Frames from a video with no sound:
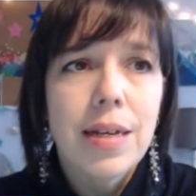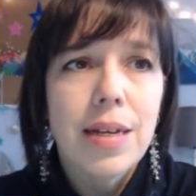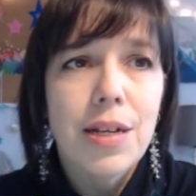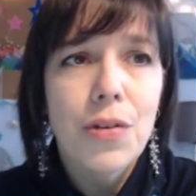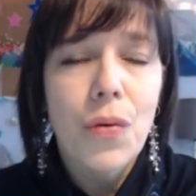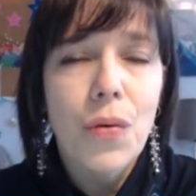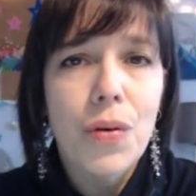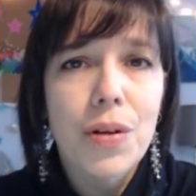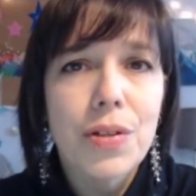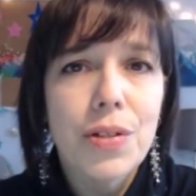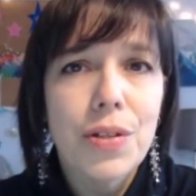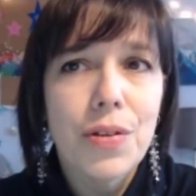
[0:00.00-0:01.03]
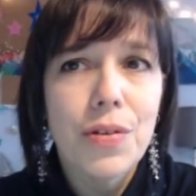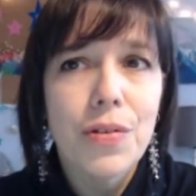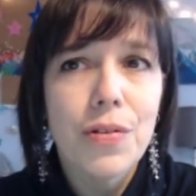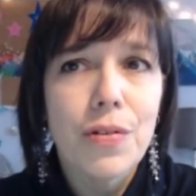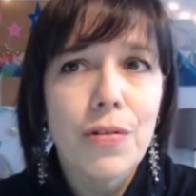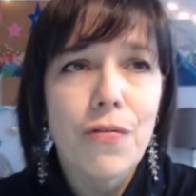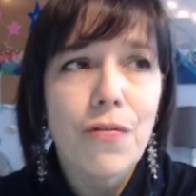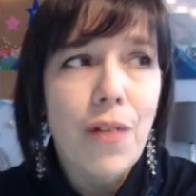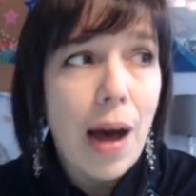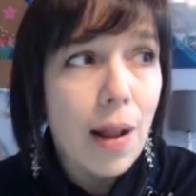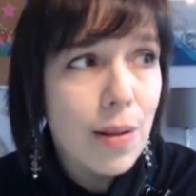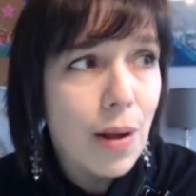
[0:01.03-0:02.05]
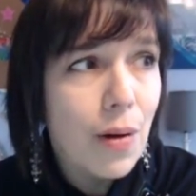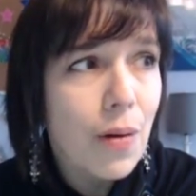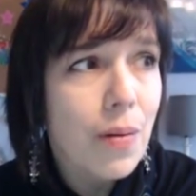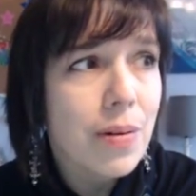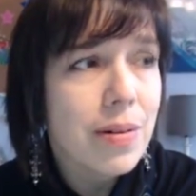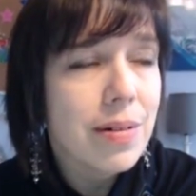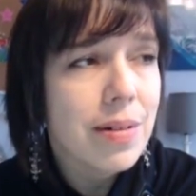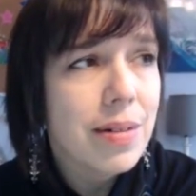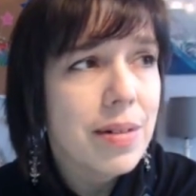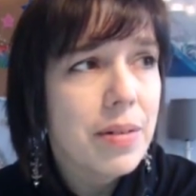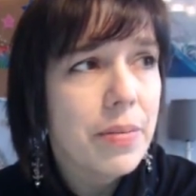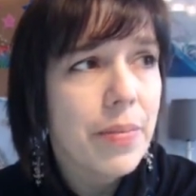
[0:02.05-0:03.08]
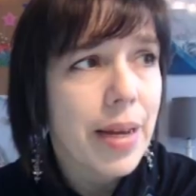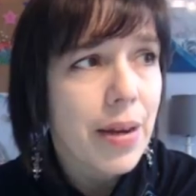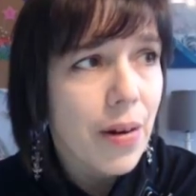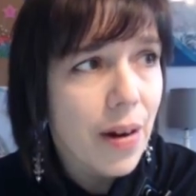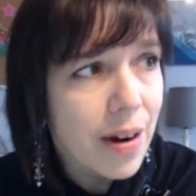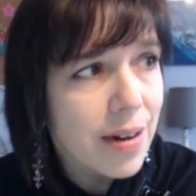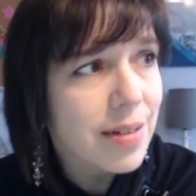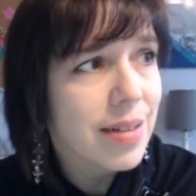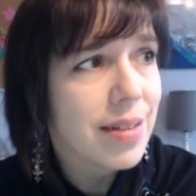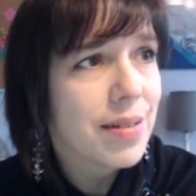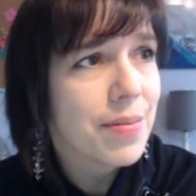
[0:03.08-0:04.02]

in order to follow my heart.